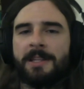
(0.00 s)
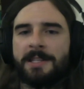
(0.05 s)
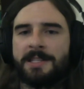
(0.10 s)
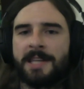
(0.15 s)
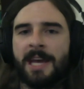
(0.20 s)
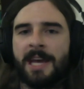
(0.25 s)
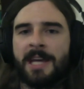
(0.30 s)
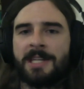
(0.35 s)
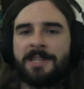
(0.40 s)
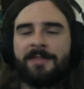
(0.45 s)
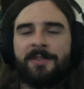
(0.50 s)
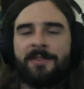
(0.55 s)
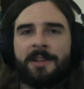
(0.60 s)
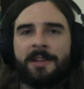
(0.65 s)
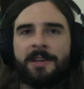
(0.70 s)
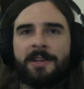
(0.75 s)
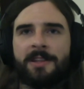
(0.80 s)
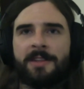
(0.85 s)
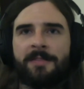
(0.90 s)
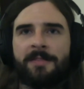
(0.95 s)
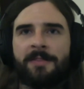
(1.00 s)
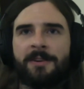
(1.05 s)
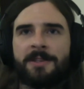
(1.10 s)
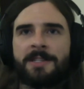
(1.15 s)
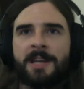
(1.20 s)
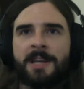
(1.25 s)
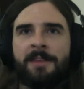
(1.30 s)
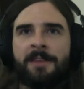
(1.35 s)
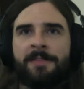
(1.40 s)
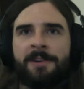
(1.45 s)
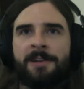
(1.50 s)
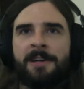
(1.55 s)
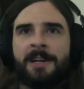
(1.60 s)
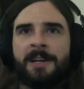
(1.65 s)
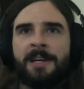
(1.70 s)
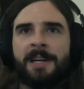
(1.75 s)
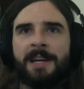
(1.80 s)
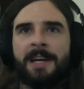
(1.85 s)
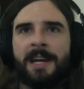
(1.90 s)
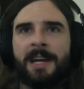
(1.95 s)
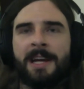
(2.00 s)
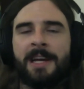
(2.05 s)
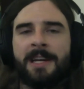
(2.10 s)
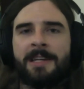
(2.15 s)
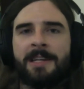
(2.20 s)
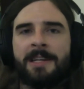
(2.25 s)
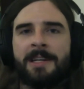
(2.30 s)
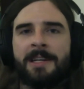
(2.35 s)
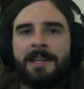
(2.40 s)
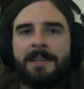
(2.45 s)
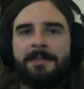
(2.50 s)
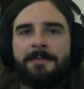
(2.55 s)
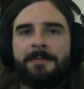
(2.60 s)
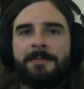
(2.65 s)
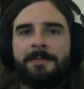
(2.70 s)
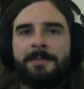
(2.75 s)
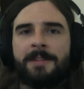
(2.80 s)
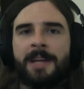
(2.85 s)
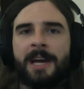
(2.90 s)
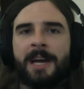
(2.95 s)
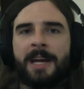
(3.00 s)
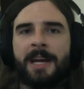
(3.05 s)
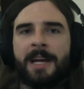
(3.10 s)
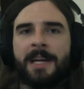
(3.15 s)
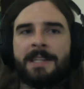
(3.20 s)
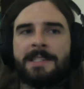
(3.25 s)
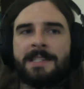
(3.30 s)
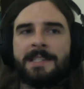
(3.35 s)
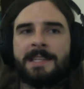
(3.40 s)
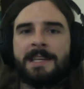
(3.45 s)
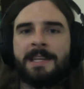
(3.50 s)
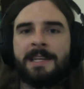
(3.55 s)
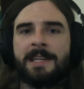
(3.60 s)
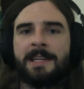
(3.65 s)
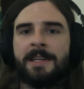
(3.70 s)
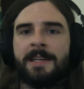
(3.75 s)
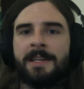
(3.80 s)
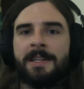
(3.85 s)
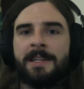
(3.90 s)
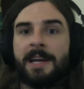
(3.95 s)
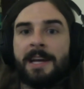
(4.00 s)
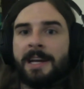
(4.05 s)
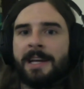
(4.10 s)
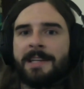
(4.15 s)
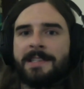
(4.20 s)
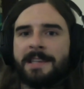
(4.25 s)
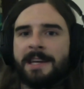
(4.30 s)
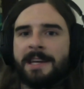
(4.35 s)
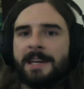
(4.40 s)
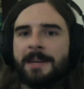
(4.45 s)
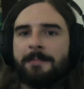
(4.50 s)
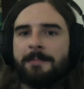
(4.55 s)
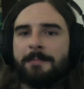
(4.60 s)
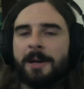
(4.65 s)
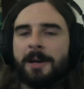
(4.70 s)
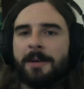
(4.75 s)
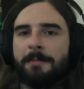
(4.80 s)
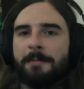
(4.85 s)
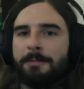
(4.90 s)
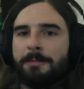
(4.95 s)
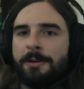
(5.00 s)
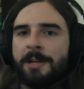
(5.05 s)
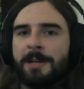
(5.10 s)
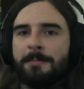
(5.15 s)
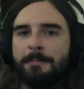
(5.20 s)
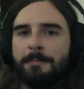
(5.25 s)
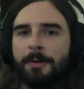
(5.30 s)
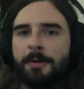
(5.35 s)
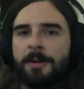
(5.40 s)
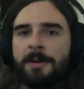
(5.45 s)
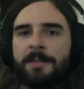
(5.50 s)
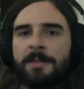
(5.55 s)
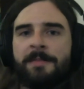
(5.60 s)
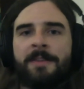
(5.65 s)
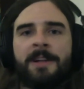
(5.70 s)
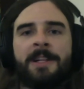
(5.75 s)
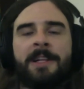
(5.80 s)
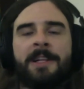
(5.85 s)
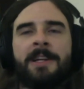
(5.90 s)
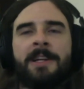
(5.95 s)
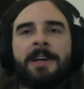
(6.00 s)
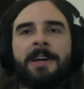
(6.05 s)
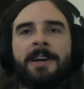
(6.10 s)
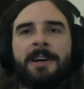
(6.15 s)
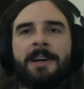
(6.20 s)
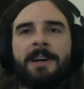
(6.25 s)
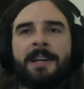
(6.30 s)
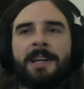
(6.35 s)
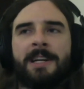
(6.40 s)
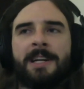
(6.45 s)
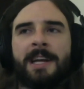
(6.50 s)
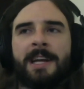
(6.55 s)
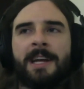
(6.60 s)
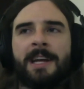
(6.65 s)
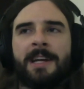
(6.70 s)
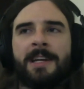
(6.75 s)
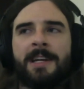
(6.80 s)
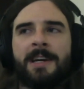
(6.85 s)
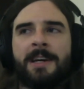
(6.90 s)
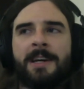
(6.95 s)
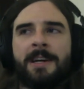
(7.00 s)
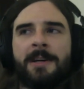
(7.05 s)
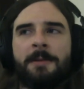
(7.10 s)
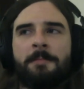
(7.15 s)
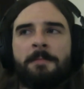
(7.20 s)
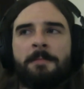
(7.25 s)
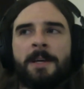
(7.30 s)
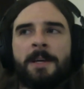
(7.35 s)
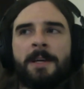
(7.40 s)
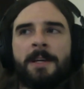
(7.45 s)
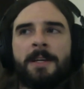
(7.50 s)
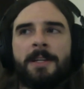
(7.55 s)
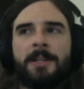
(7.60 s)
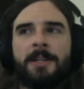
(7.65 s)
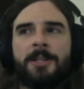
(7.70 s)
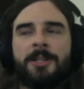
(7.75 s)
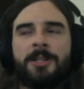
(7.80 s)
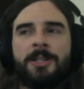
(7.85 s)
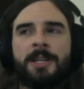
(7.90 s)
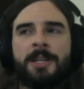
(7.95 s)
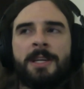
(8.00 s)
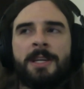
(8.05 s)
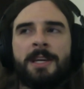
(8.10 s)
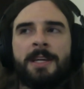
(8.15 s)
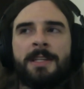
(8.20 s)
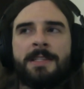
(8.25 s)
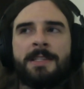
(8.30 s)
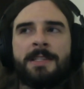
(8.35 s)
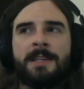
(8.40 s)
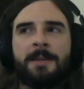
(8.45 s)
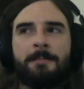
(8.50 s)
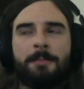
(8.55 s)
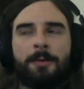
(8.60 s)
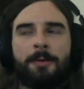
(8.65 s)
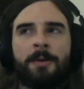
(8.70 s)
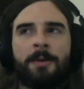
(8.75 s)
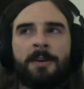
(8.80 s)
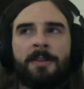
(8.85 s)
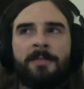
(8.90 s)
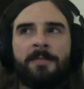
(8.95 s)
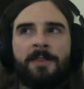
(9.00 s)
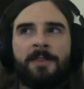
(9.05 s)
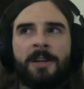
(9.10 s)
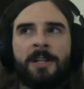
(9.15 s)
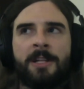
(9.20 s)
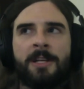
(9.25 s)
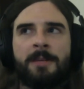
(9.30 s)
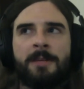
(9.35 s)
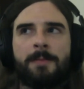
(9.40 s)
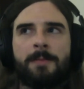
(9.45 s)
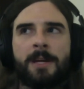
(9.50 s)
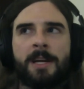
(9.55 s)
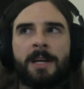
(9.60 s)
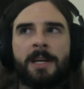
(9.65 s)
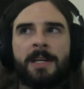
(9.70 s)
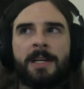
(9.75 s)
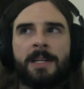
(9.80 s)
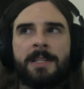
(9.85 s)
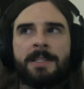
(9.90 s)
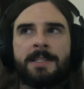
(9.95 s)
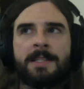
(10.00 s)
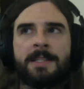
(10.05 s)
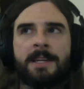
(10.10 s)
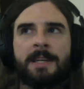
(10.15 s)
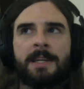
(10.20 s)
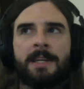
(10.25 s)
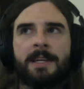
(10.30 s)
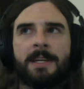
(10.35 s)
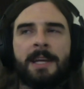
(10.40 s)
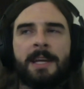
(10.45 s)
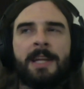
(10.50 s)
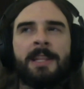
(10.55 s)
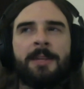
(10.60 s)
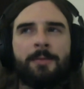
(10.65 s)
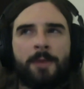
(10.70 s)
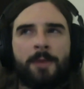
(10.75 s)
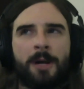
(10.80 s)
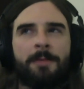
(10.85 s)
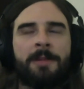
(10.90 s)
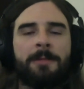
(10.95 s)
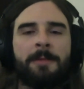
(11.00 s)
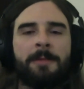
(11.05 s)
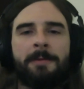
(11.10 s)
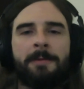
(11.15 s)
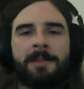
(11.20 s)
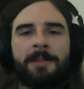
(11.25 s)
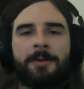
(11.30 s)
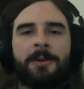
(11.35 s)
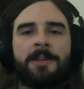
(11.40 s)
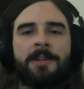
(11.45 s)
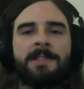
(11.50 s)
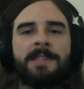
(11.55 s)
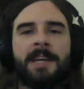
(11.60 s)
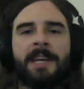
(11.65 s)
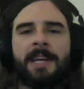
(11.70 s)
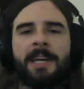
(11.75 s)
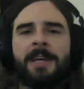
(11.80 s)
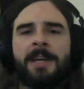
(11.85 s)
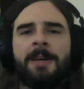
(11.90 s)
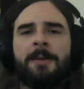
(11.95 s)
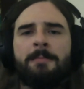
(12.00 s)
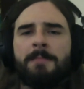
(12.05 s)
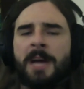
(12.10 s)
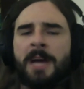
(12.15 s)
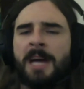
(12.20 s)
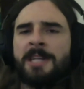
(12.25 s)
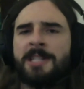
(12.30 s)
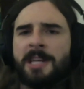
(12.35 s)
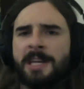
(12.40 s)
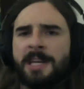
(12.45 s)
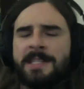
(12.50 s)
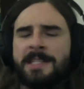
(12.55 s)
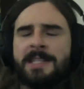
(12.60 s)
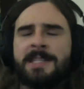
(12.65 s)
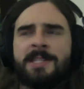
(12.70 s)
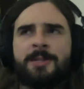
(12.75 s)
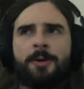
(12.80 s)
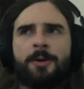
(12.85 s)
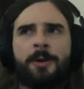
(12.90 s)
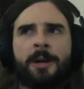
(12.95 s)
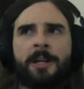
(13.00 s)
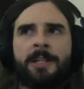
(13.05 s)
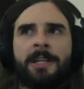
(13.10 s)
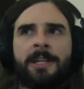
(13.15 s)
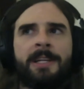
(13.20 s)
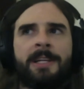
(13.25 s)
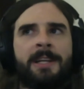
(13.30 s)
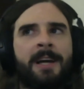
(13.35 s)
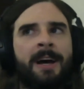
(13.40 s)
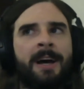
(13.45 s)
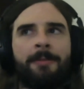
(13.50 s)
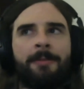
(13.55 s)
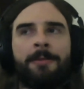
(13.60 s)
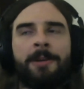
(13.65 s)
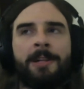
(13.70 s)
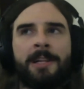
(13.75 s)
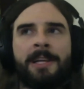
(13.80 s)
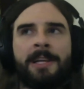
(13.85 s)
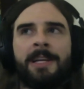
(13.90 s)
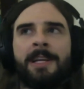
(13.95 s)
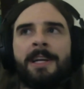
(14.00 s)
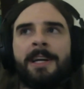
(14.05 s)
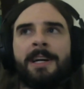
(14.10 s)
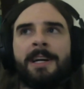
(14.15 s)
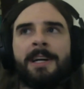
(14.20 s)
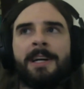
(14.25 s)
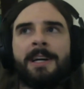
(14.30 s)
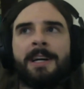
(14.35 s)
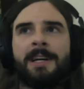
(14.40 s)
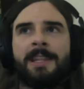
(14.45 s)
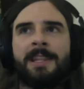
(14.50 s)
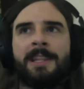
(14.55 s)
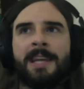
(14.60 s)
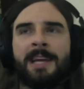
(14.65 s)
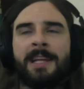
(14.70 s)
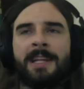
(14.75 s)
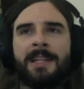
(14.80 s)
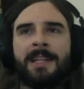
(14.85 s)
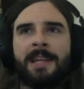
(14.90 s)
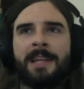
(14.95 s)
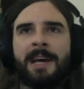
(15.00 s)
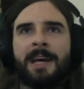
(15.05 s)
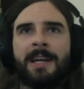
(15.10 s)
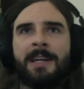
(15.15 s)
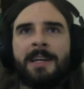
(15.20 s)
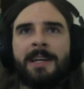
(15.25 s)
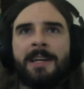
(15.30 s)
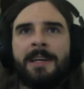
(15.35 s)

sketch for the first cover, and that has a pretty important villain on it, and she is an important villain because in the realm of the Mammoth Lords, like magic is historically not really a thing that